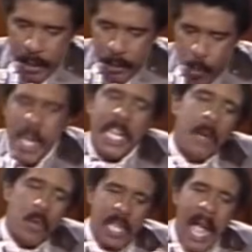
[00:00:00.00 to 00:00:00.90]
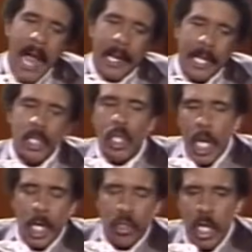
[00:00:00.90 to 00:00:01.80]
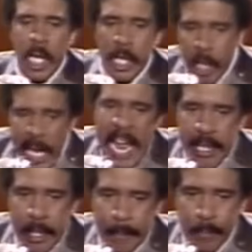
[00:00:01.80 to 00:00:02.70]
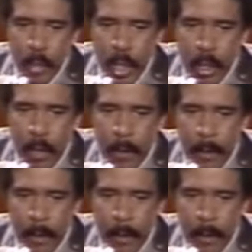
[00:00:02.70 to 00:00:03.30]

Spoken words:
Brittany was hollering, he stuck his dick in a lantern, you know.